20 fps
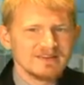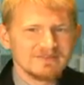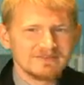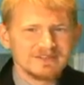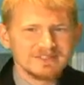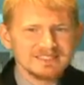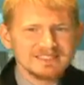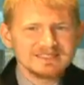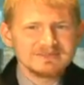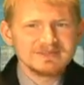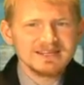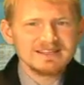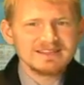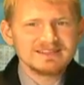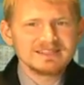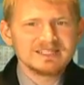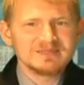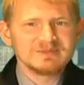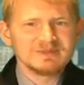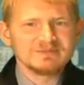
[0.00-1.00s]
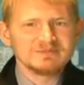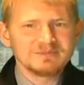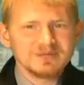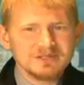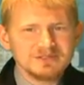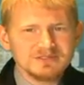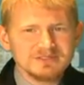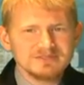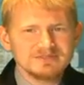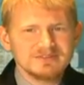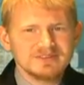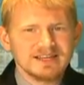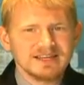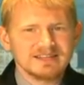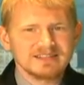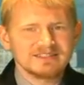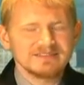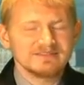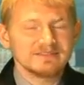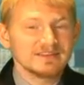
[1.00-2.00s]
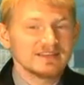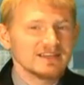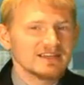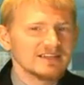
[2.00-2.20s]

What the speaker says: For this method to be most effective,